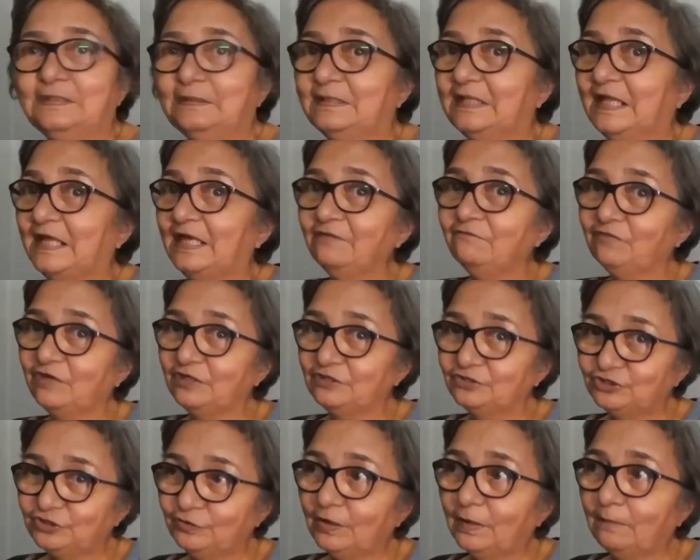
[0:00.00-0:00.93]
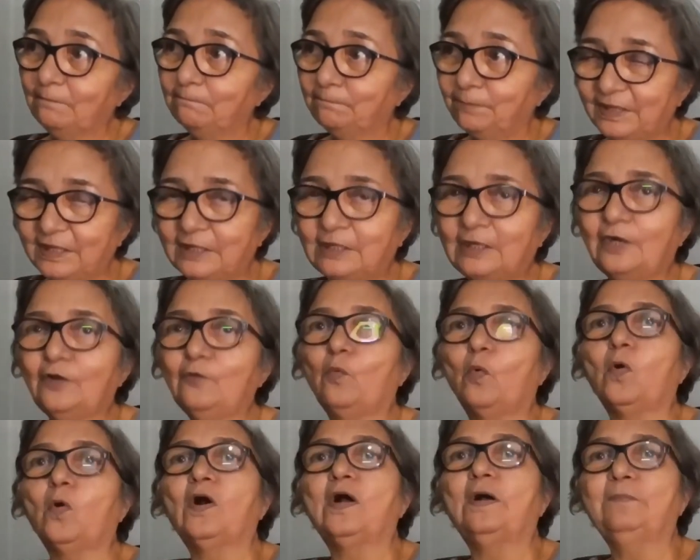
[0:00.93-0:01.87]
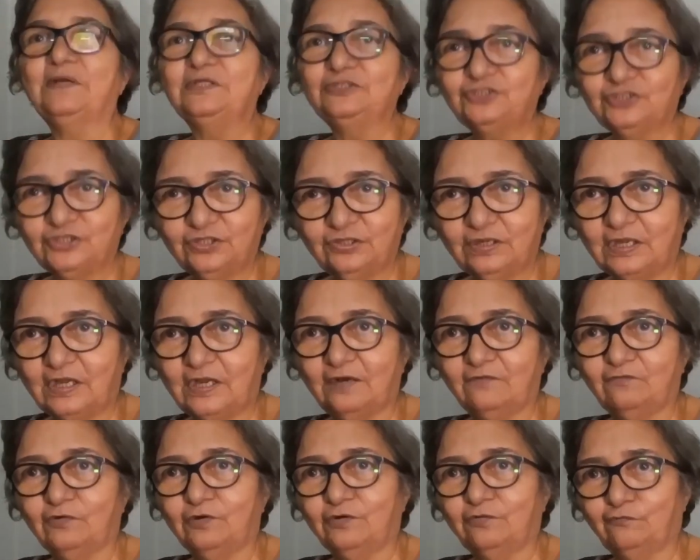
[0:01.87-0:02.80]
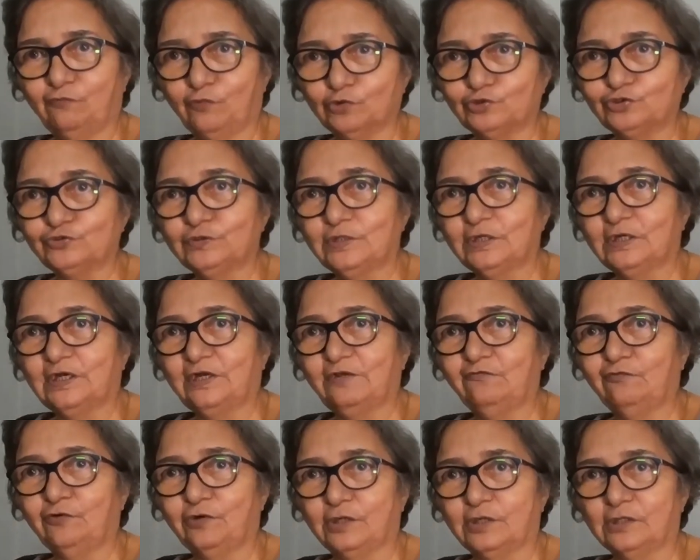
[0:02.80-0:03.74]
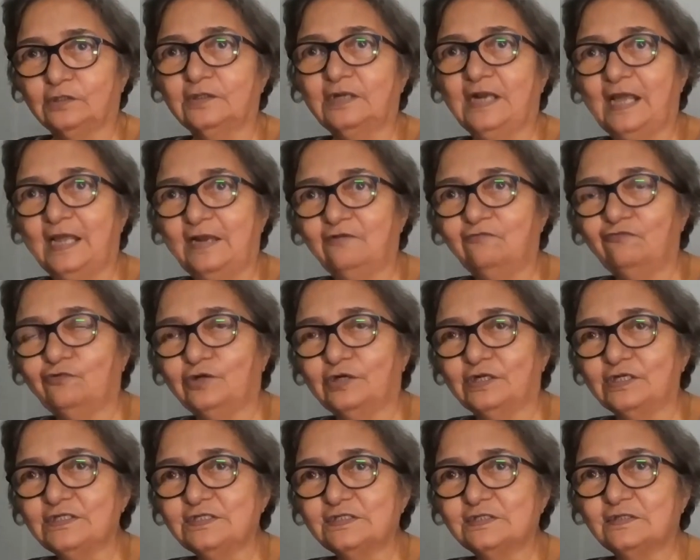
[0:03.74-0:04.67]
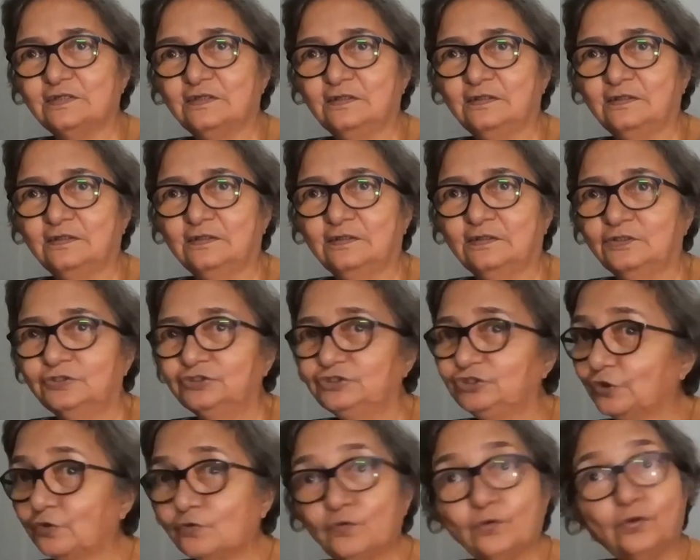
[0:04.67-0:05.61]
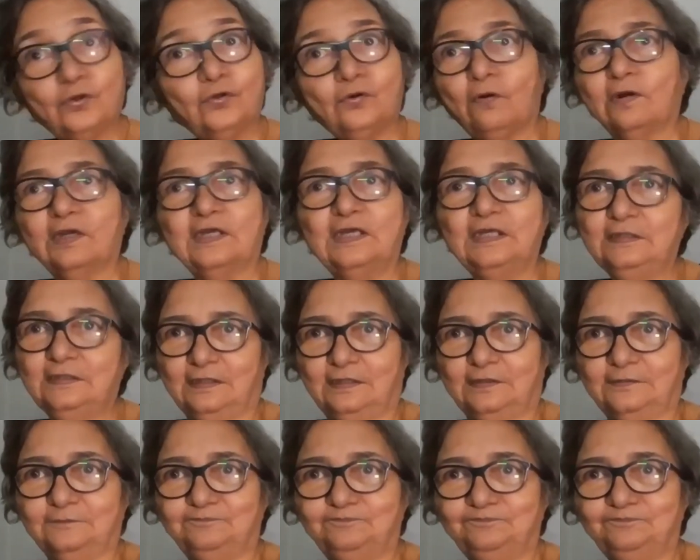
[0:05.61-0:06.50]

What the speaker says: Then when she completely woke up and she recovered, fortunately for her and for us, she could talk Hindi.